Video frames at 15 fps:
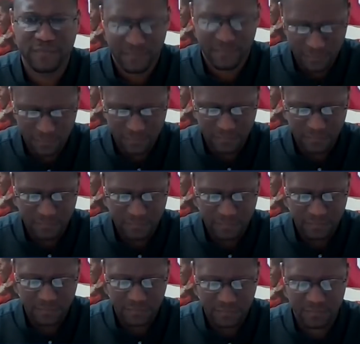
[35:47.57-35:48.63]

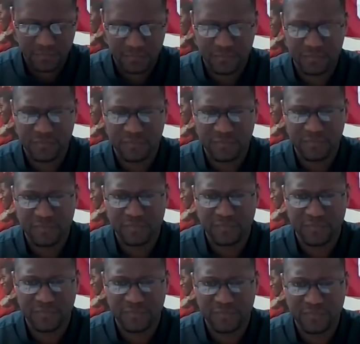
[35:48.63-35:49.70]

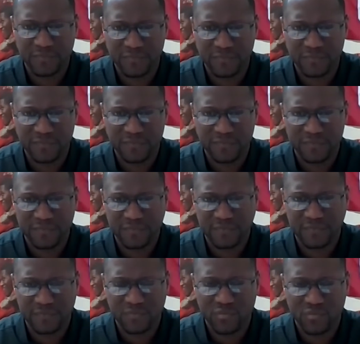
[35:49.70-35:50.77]

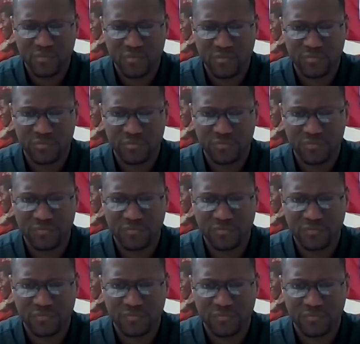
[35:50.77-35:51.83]

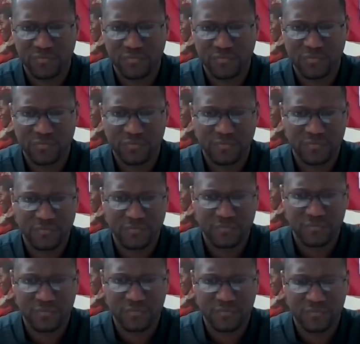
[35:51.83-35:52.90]

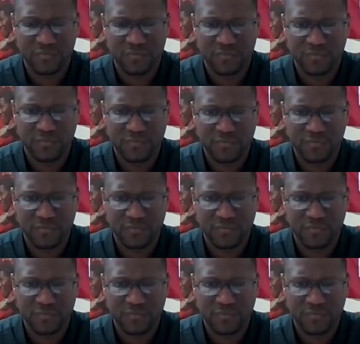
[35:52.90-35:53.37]
The person shown says nothing.